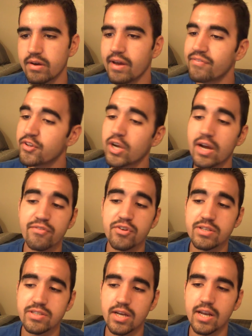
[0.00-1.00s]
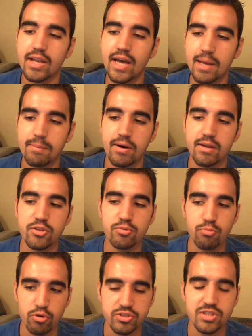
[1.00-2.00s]
if it's on an iPod,
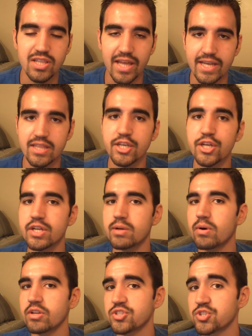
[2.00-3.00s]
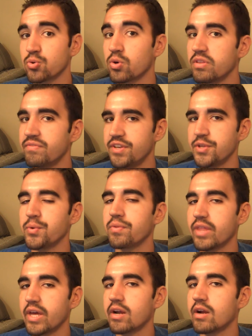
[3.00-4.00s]
most likely you're gonna want to store the video
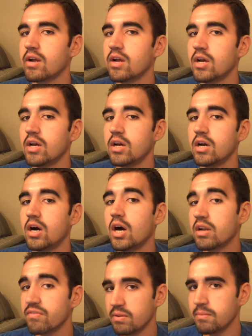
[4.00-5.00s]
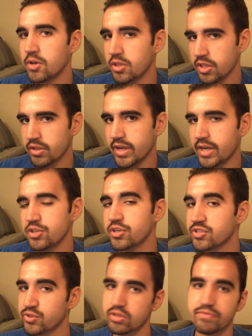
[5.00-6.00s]
there. On a Flip Minnow, on the other hand, you
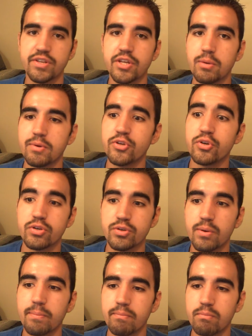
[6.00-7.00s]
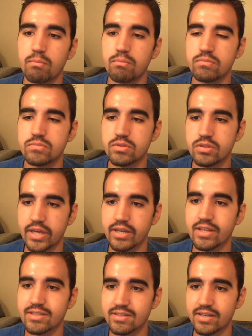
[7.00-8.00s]
can store the video, but
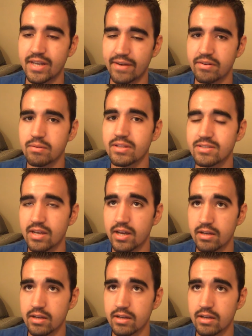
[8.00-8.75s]
it's inevitable. It's